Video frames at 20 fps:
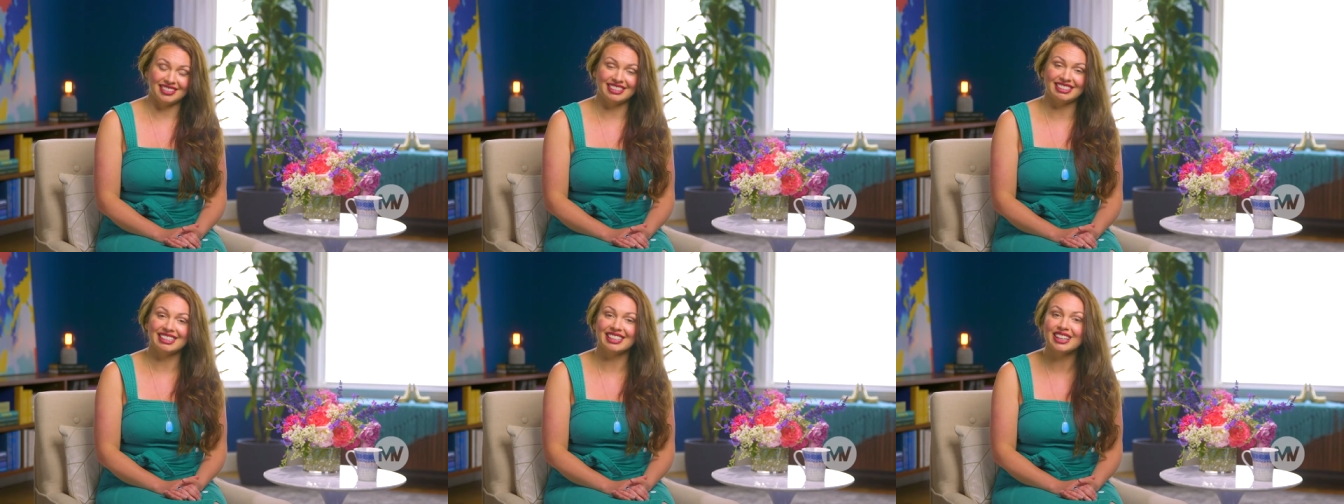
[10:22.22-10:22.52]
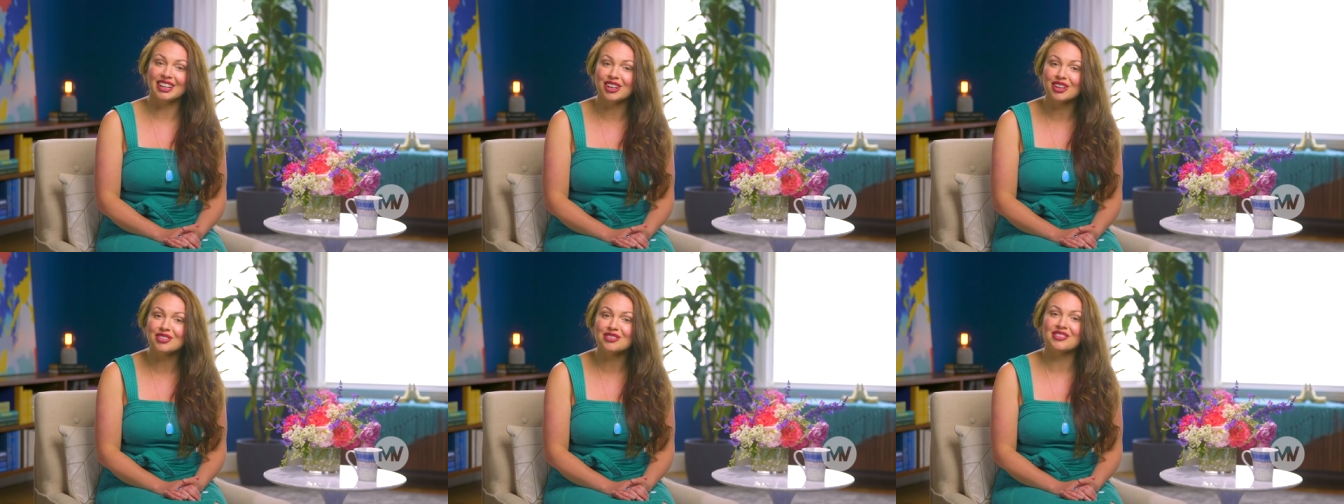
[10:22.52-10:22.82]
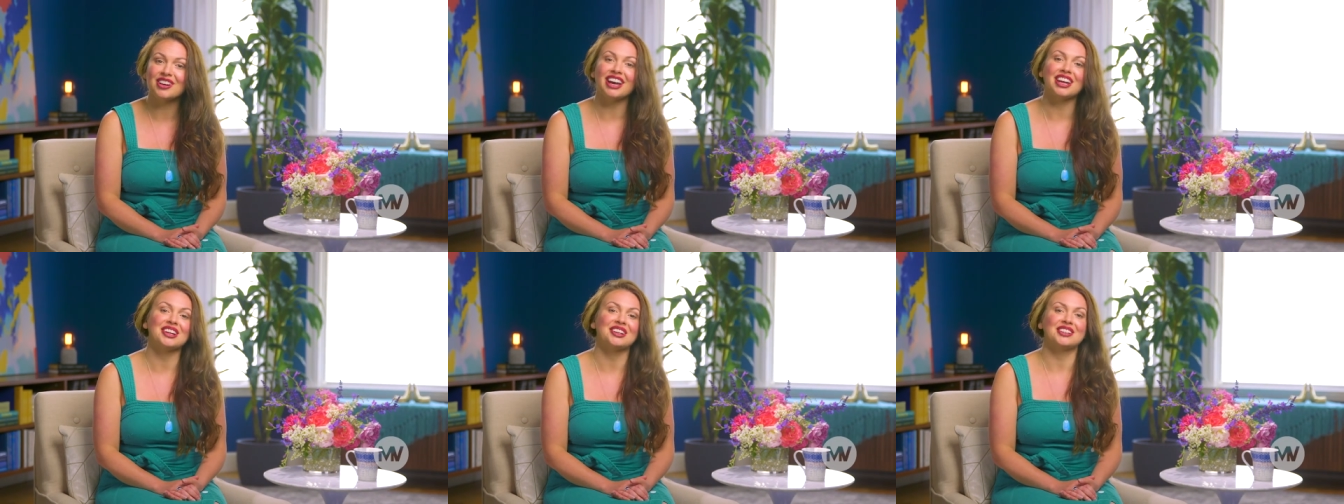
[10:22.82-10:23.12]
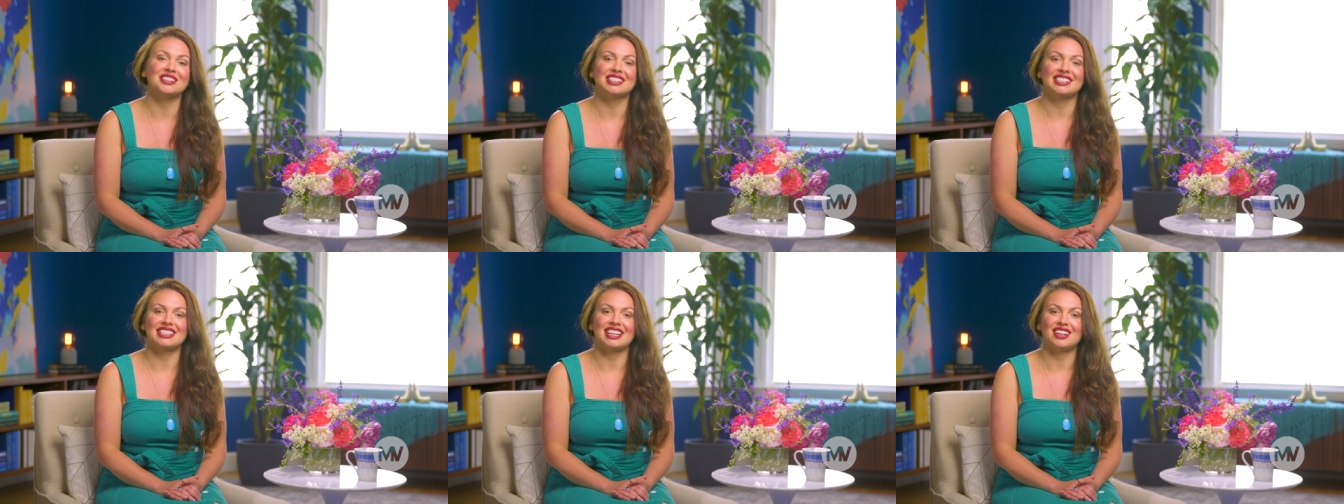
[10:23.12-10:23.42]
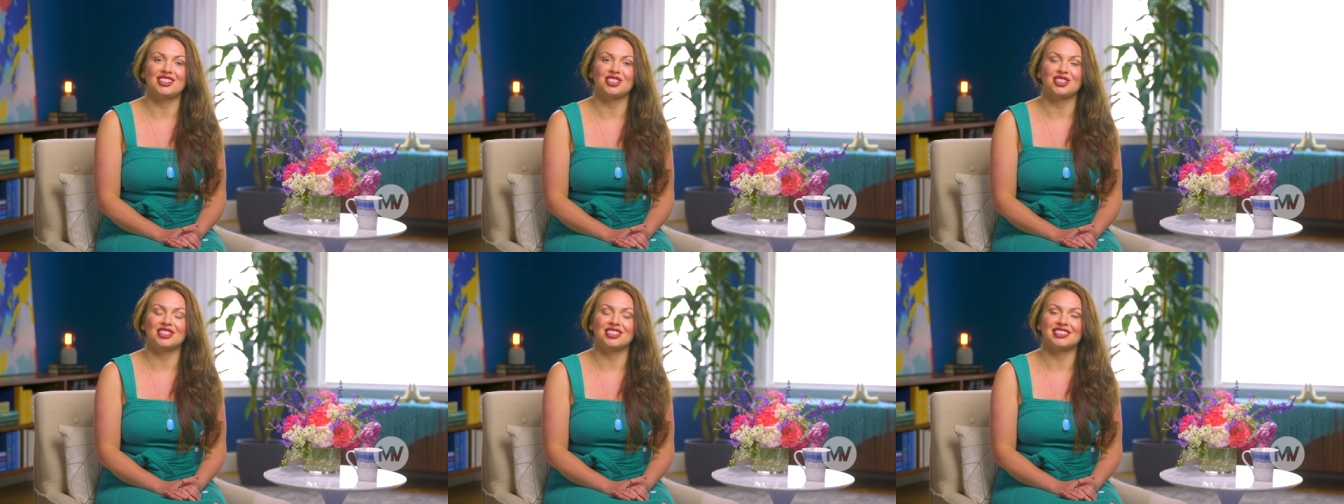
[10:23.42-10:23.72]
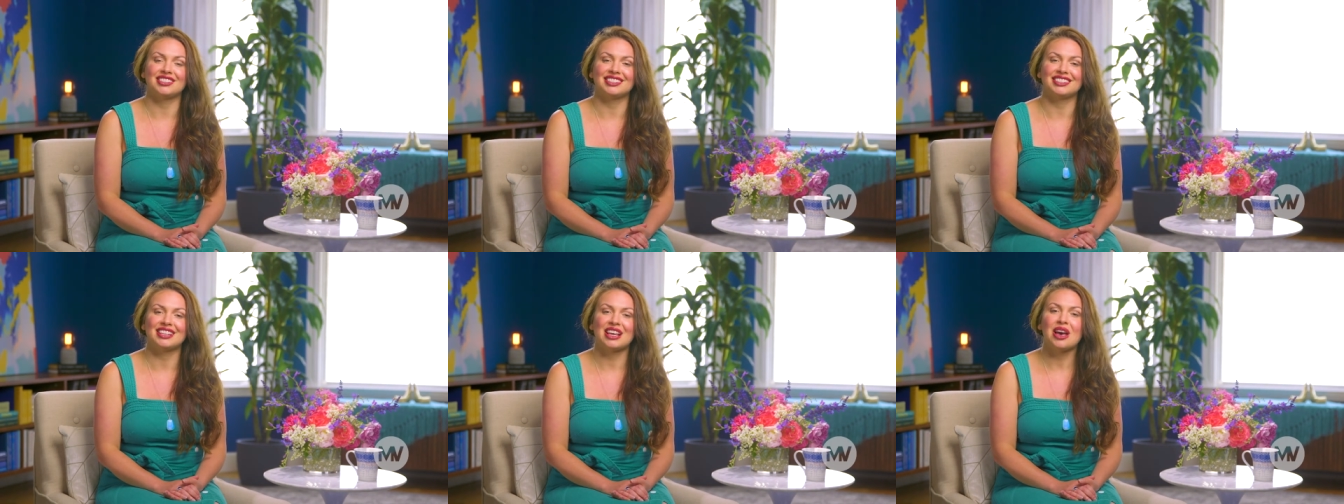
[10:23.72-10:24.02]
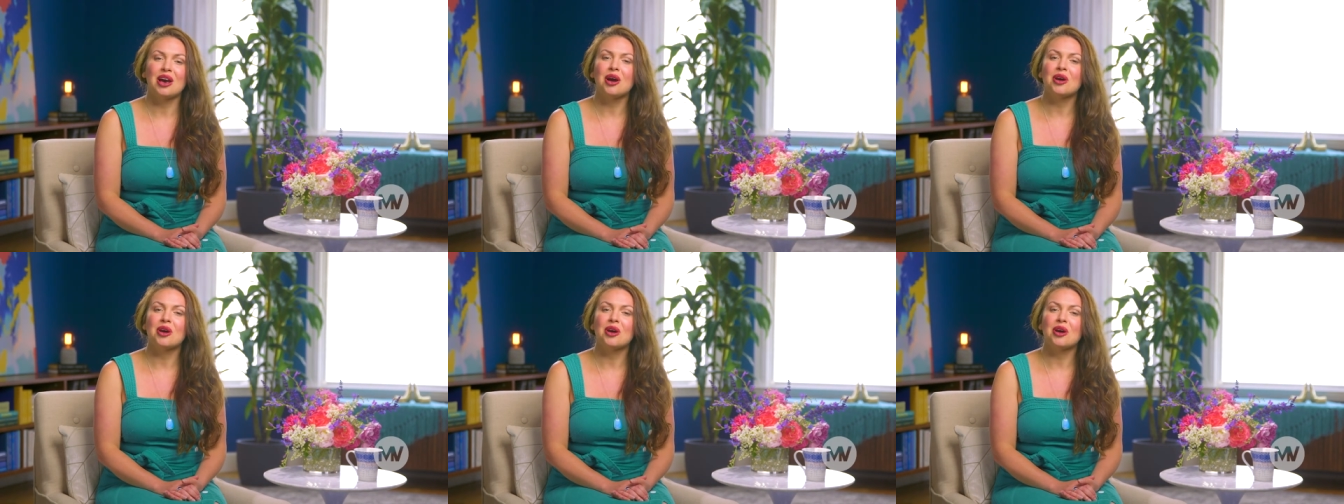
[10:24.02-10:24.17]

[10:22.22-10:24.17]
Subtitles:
Clarify your intentions.